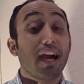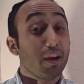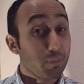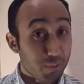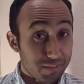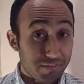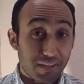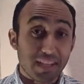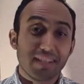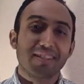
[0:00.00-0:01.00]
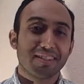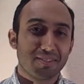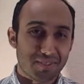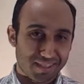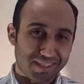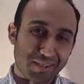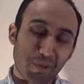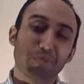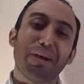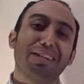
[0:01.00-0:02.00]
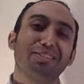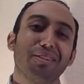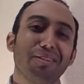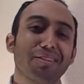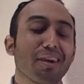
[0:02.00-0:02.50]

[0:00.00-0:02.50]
I would define it, and this goes back to